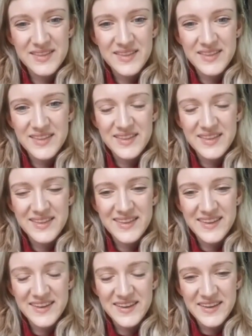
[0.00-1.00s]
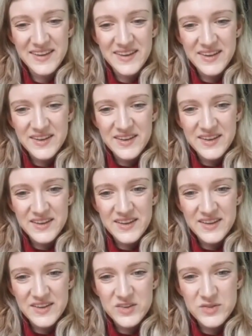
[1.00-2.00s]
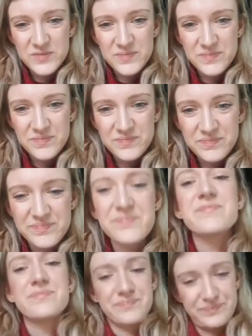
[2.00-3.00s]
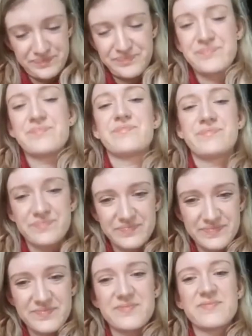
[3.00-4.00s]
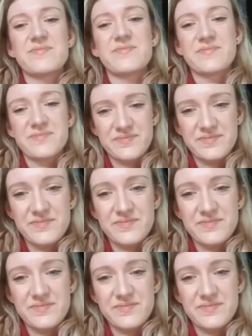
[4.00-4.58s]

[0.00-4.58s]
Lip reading: from the 11th century until the 17th century.